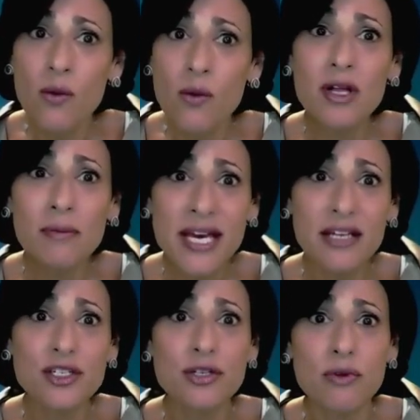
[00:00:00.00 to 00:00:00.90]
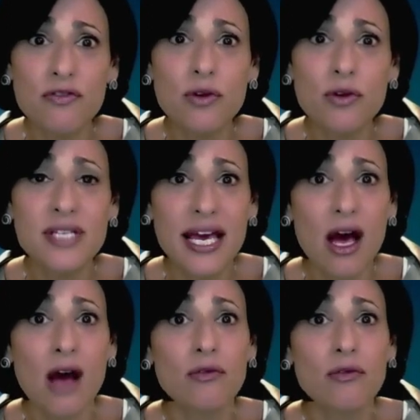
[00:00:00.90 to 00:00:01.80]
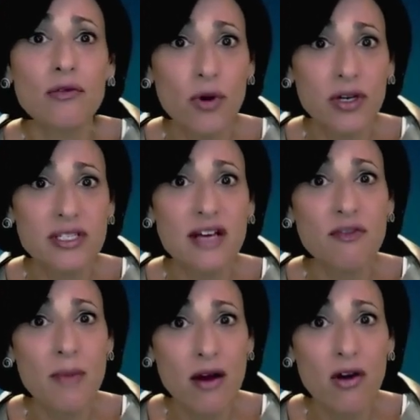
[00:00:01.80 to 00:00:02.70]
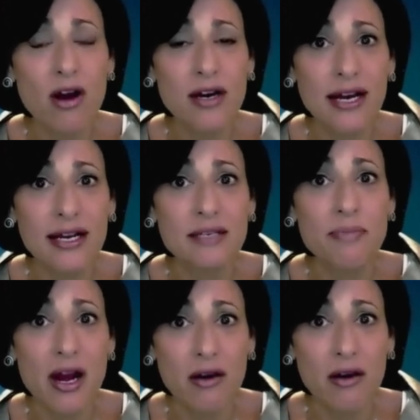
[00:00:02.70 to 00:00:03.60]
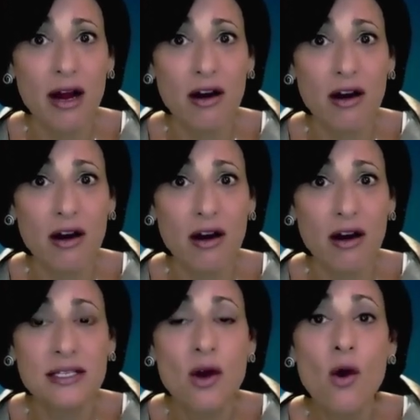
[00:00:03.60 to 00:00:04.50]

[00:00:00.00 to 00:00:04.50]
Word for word: will meet to review data on reports of myocarditis and pericarditis,